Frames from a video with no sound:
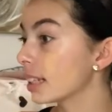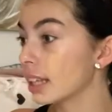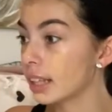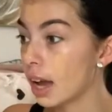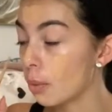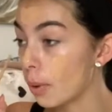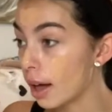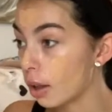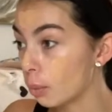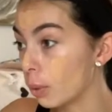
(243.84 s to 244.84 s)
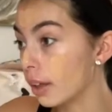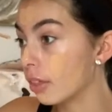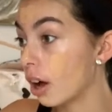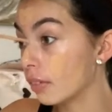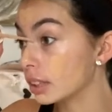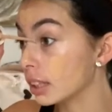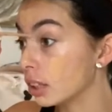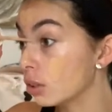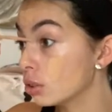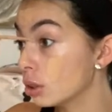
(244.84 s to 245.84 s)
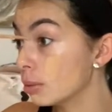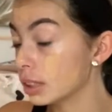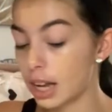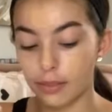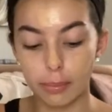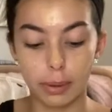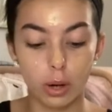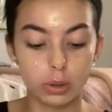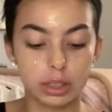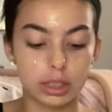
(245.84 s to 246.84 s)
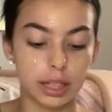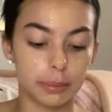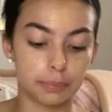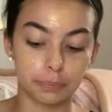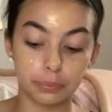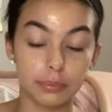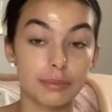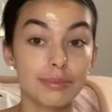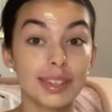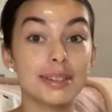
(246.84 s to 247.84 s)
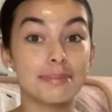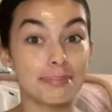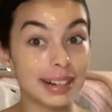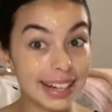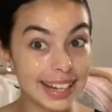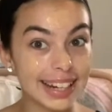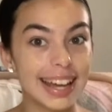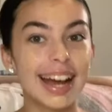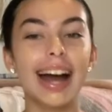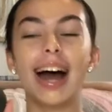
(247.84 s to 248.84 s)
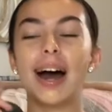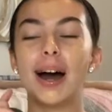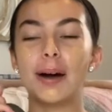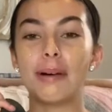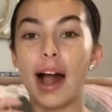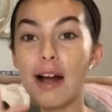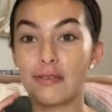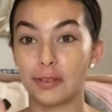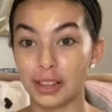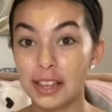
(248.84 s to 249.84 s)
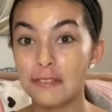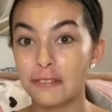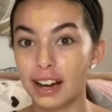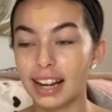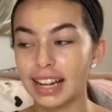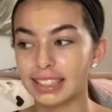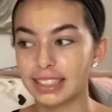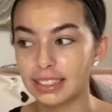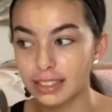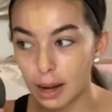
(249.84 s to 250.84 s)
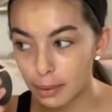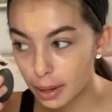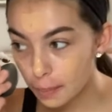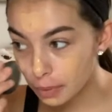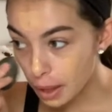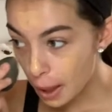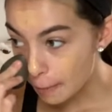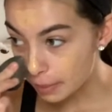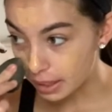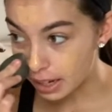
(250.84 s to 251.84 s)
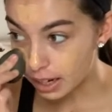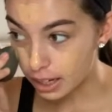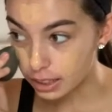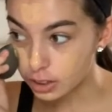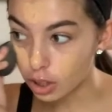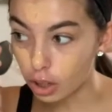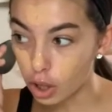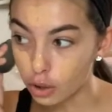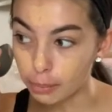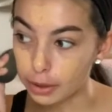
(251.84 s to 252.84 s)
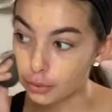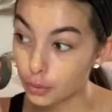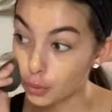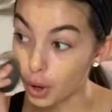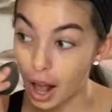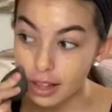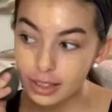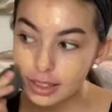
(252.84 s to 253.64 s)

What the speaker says: it that well with obviously YouTube because I haven't posted, but I have really fun ideas coming because a lot of my friends,